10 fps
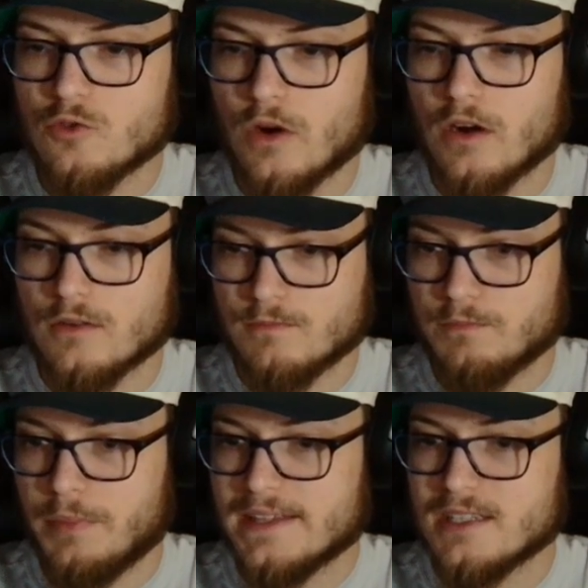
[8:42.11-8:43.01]
We're
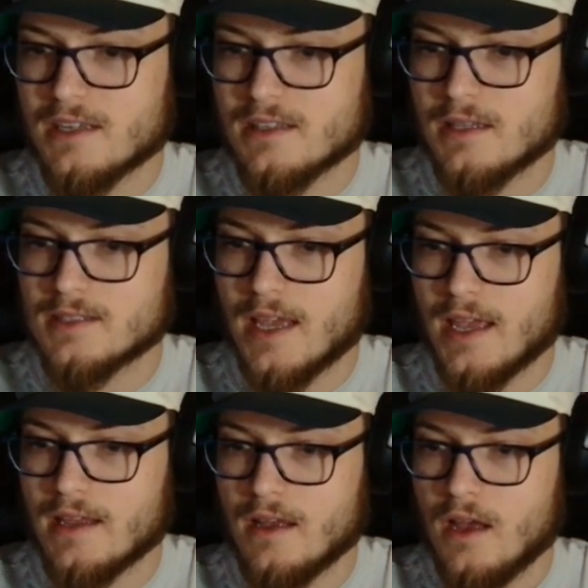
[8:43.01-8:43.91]
basically
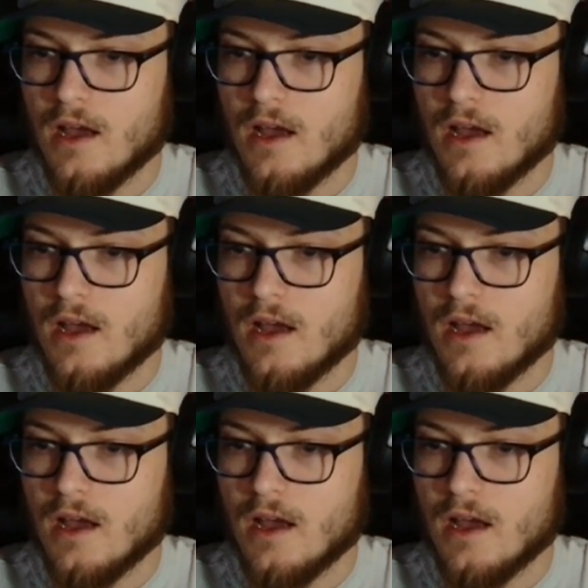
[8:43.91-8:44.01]
saying,